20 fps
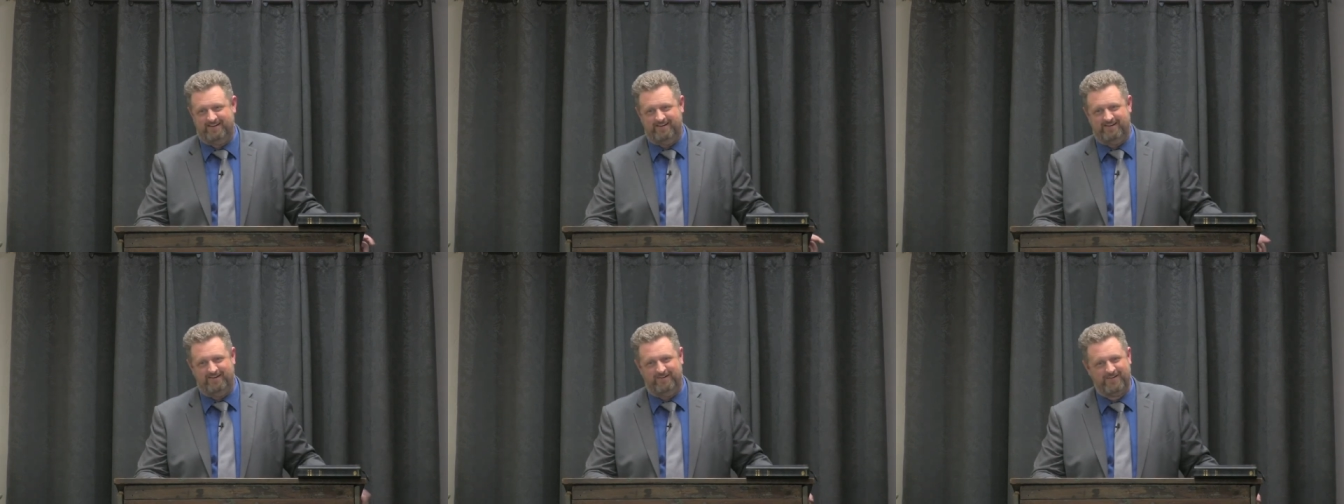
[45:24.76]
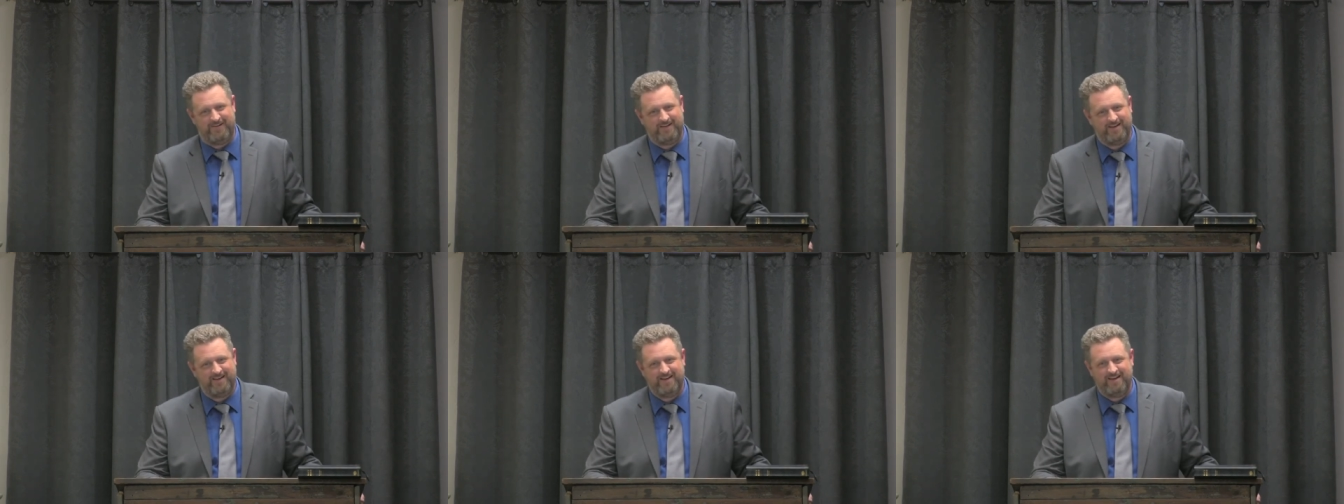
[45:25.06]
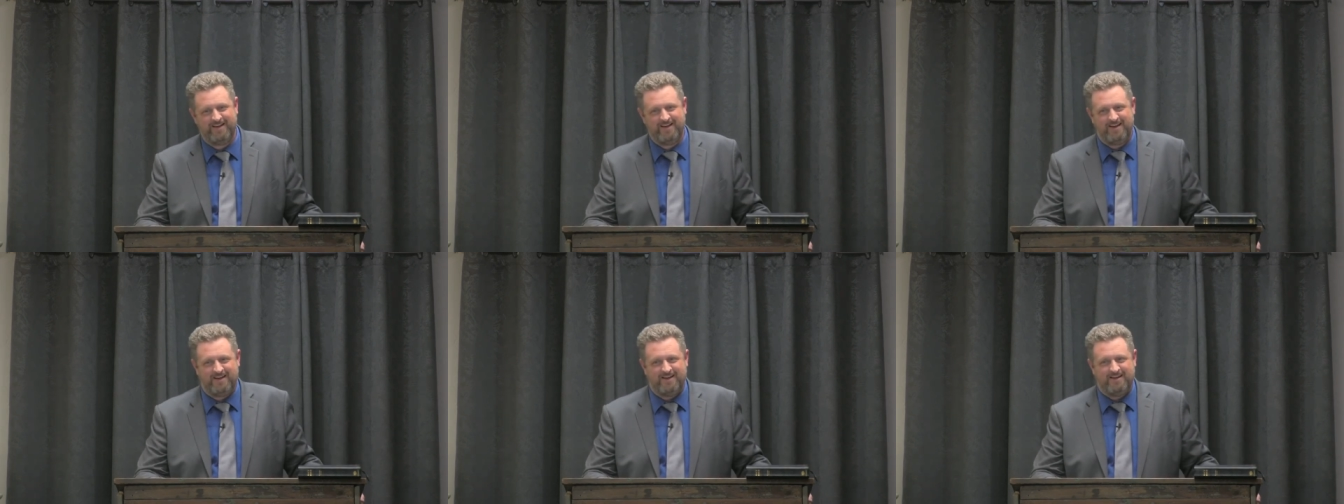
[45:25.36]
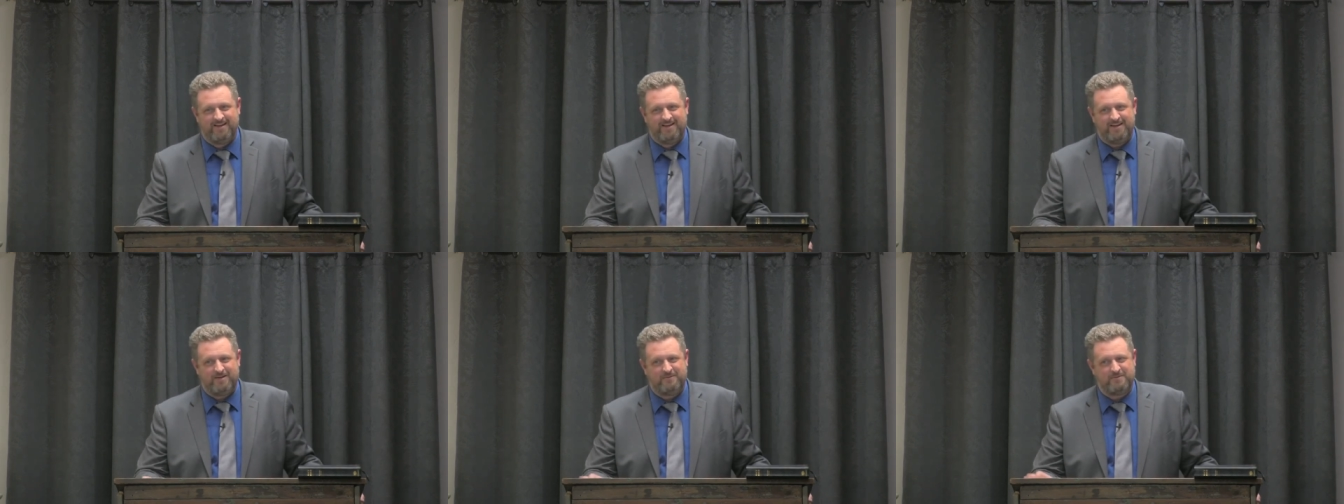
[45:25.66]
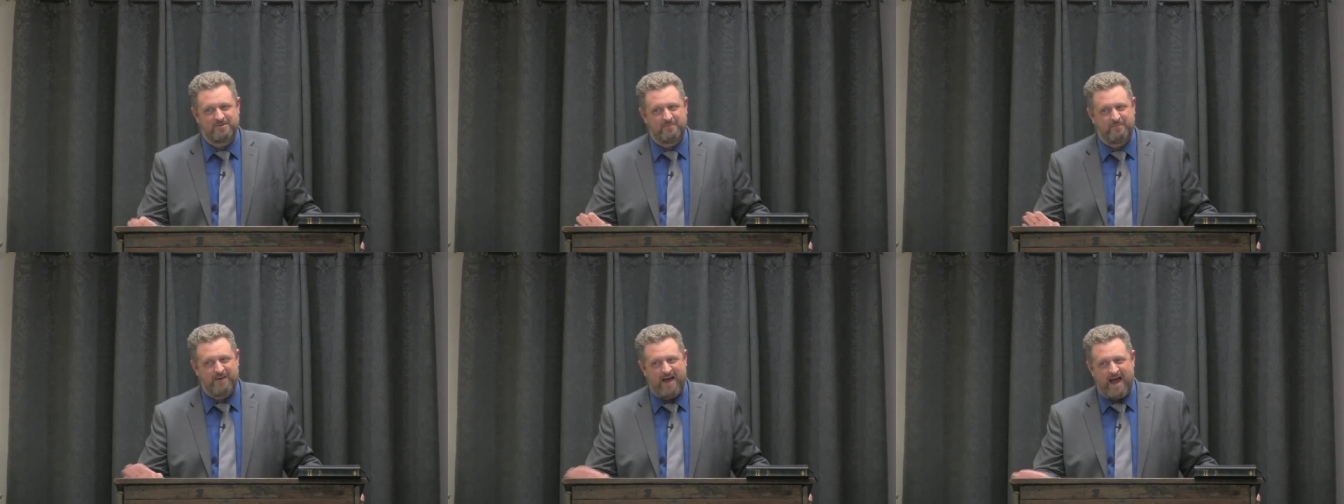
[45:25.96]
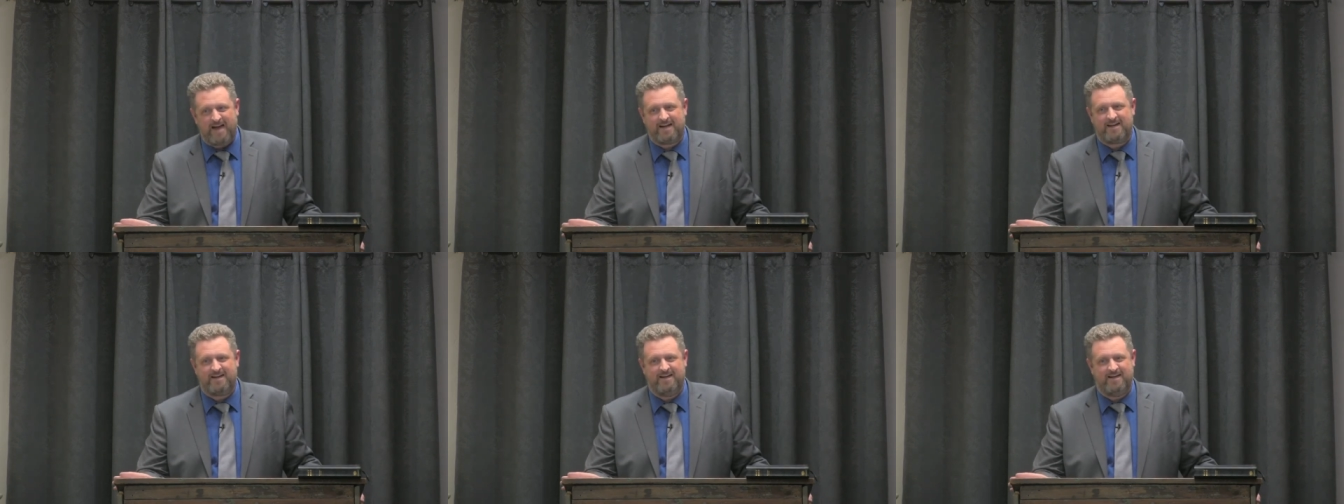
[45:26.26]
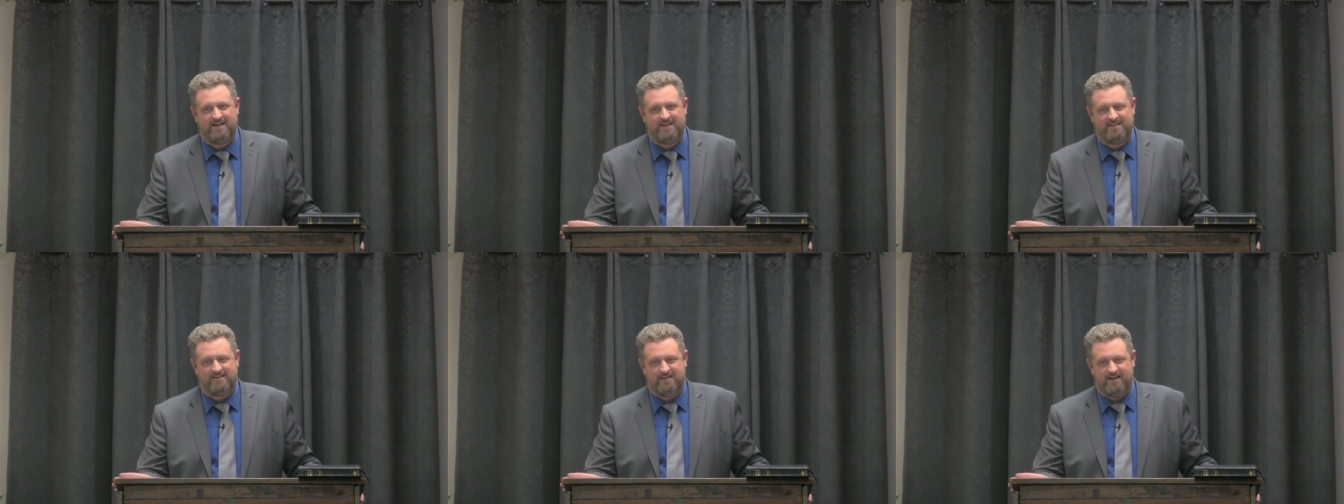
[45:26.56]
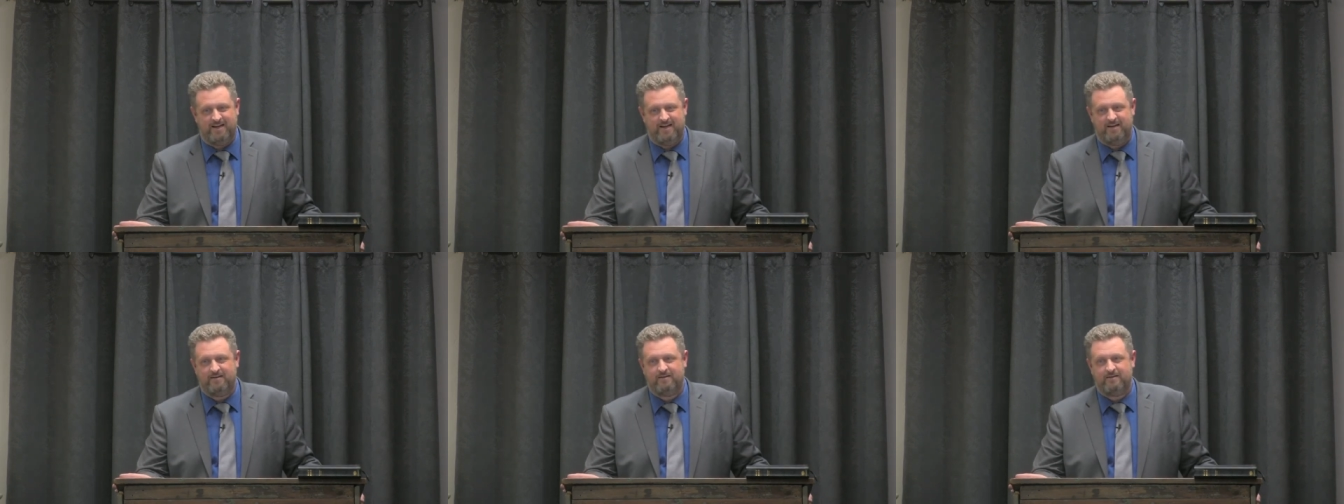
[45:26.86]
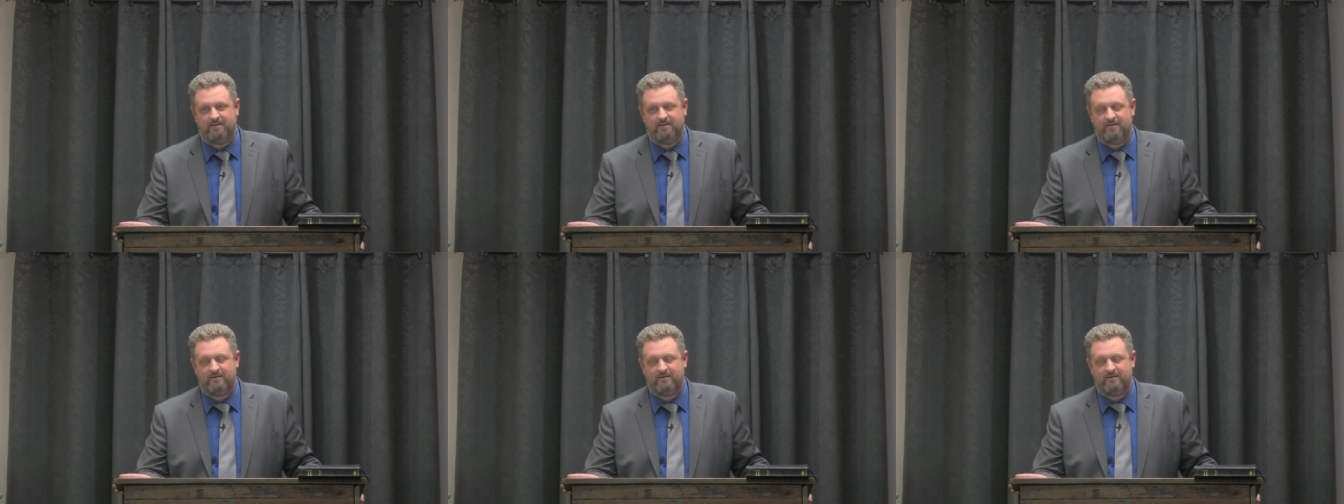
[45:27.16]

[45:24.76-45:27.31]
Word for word: you know, he was a bad king at the end.